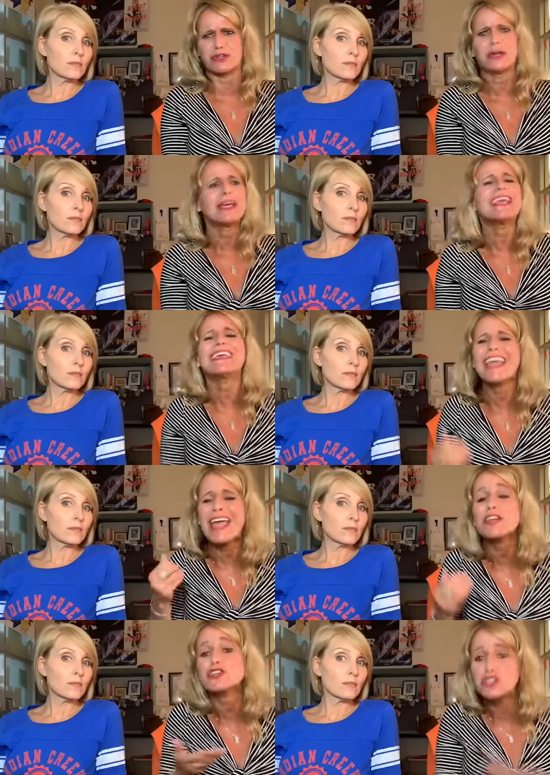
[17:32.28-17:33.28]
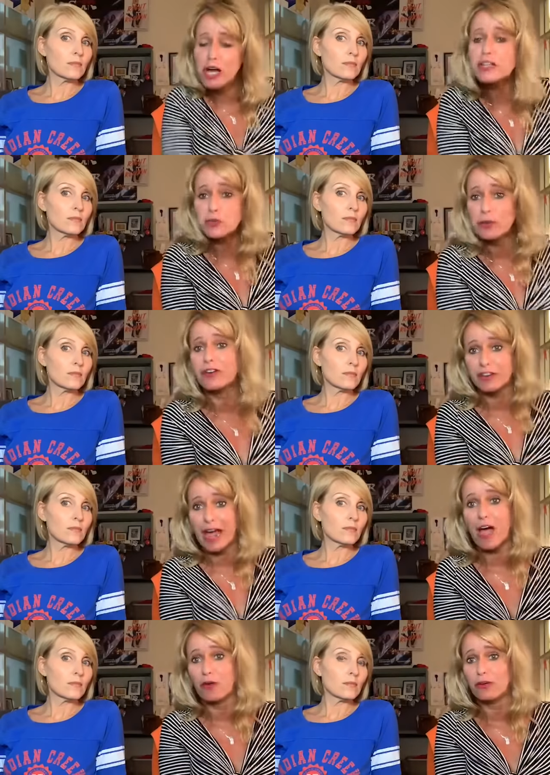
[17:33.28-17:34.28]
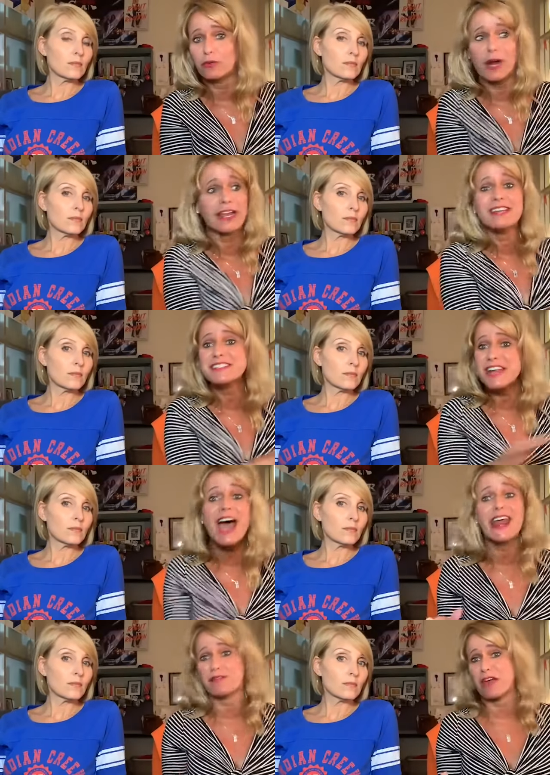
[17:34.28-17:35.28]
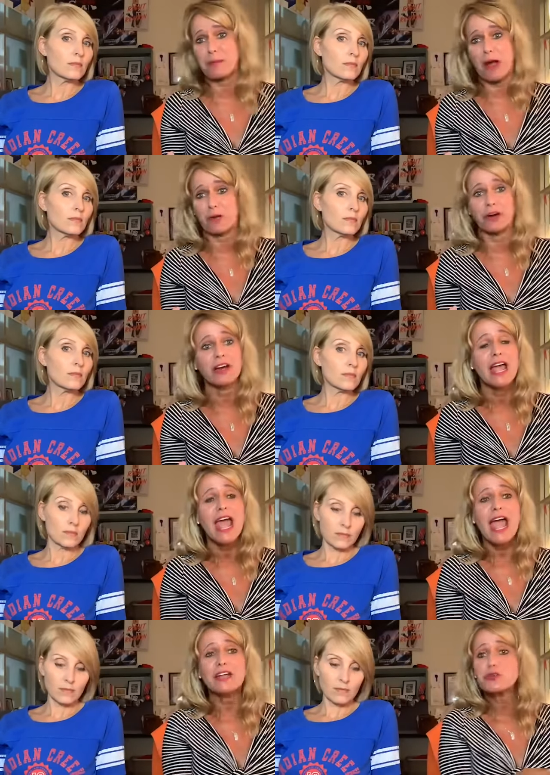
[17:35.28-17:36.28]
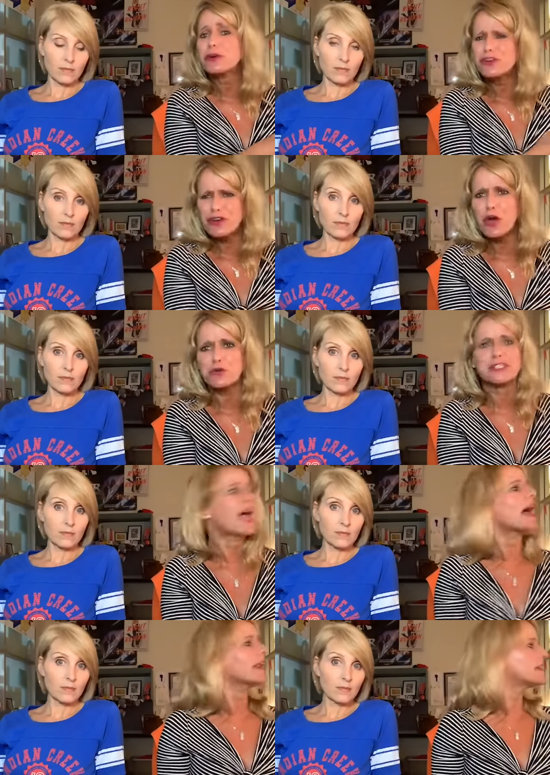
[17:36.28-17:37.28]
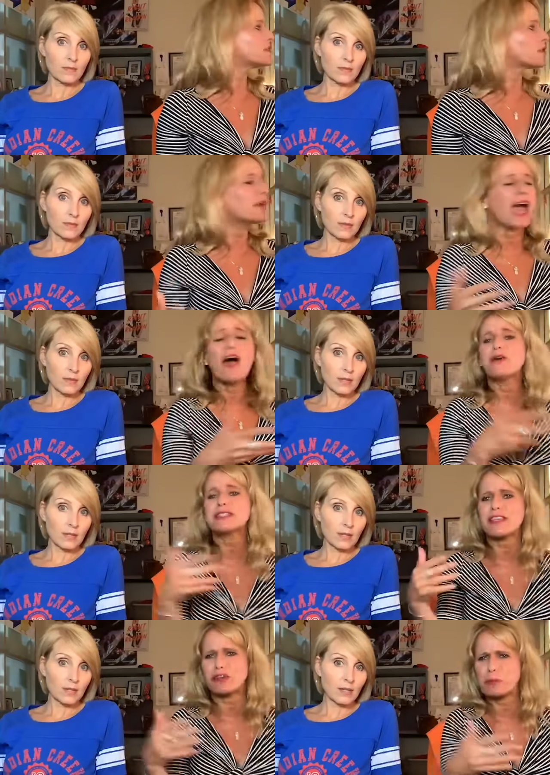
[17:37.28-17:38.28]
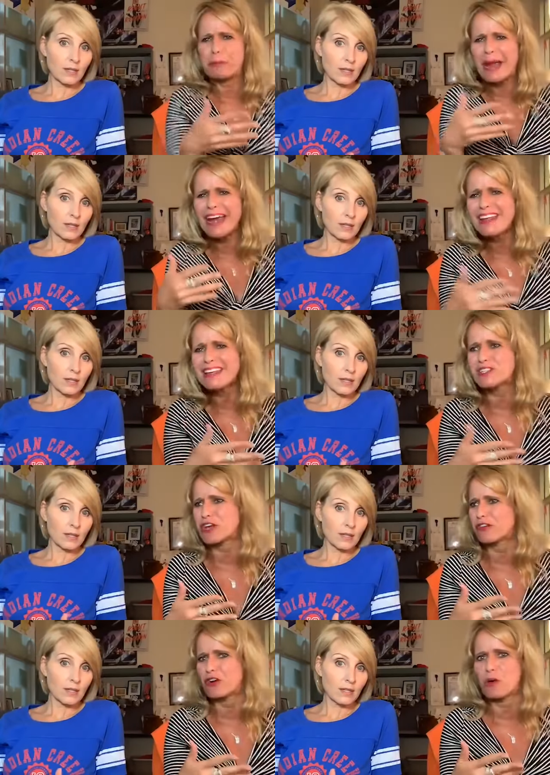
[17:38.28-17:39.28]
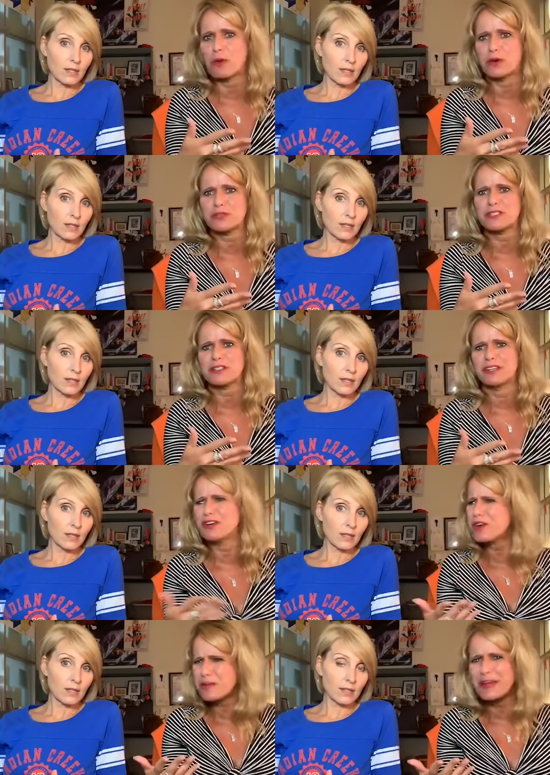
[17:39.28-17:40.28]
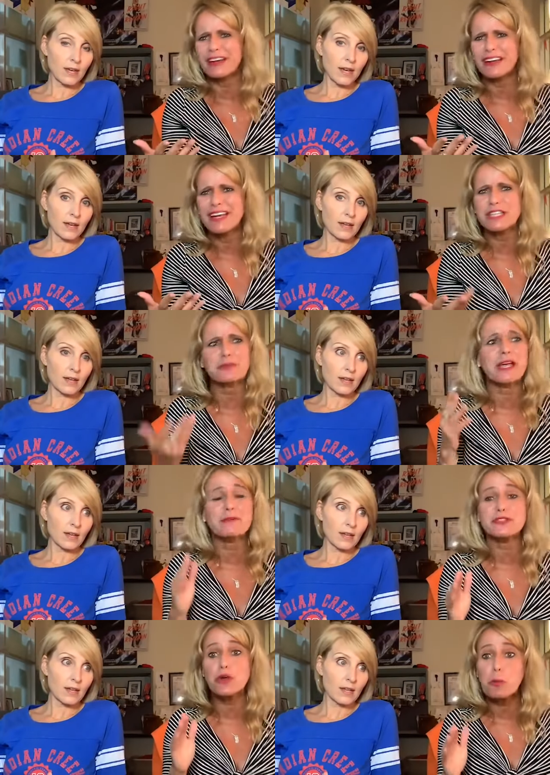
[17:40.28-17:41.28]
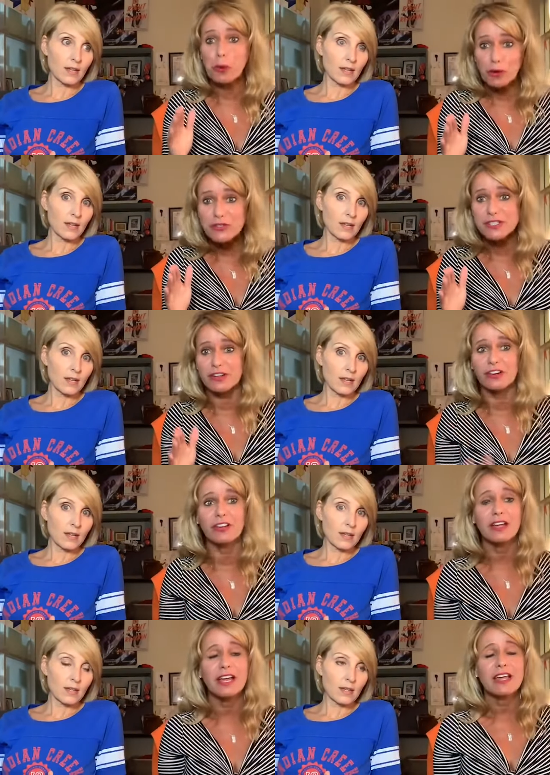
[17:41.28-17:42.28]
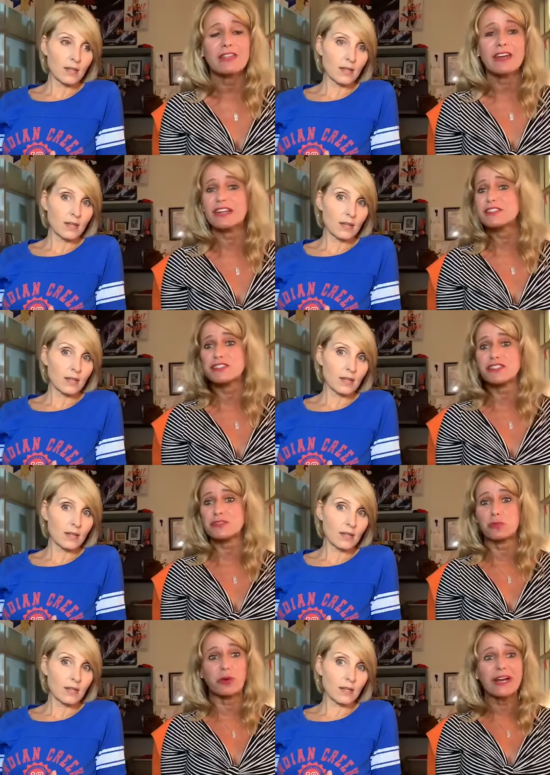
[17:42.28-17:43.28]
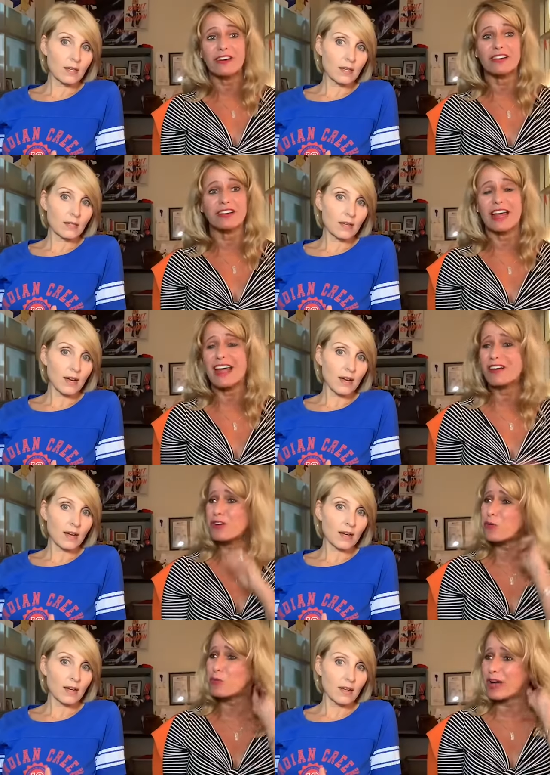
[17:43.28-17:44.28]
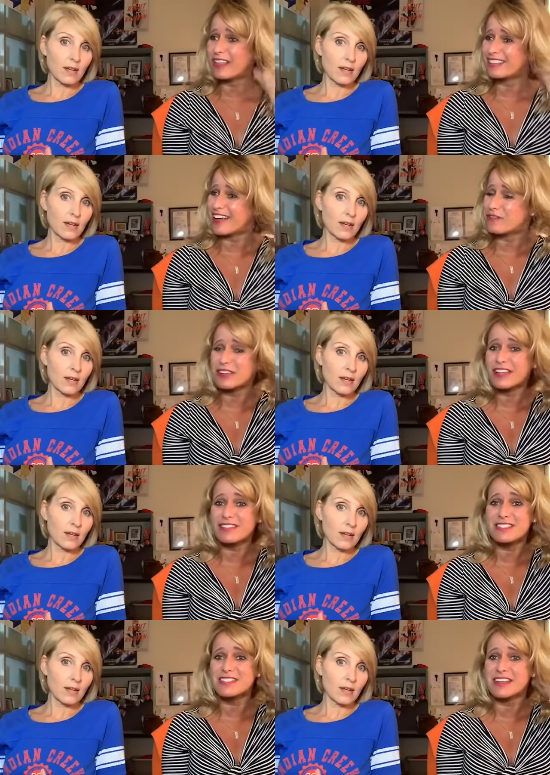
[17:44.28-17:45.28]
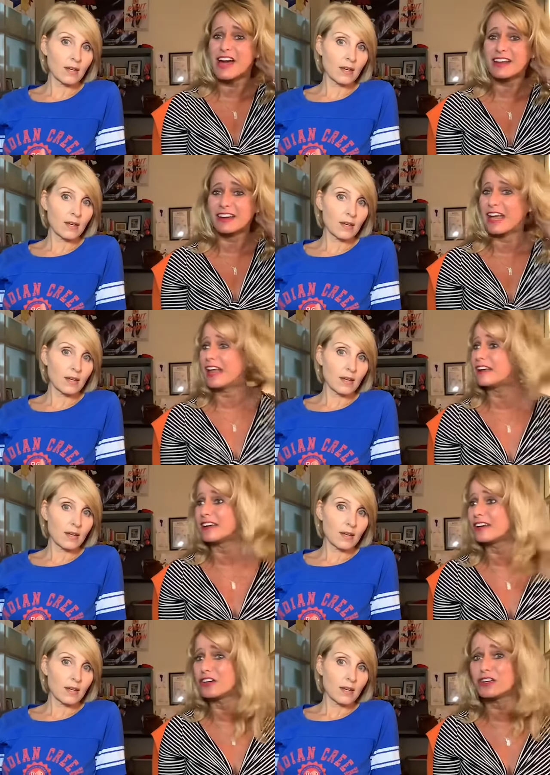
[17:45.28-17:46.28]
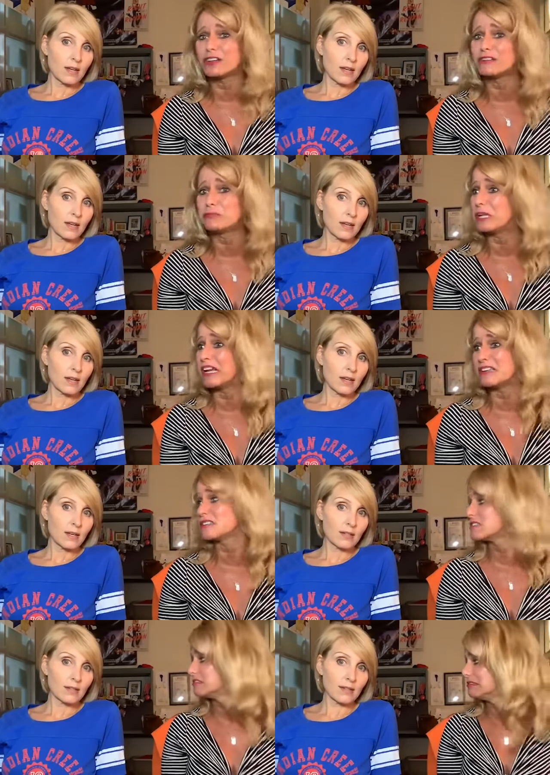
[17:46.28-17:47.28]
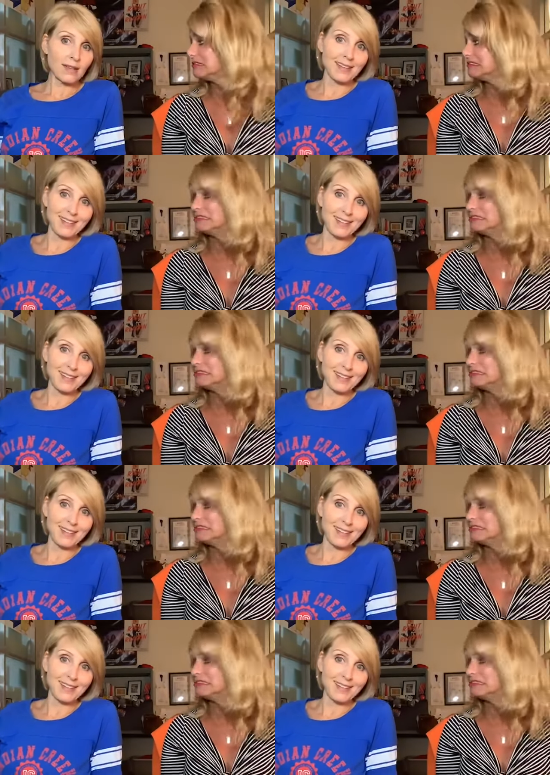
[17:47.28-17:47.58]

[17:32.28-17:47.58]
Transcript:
Speaker 1: do he can't shut Twitter down, right? He does not have that power. And Twitter knows that. And so now it's like they're baiting each other almost. You know what I mean? Yeah. It's become so personal that it's just weird. And yeah. I don't know I, feel like this is not going to end in a good place. Yeah.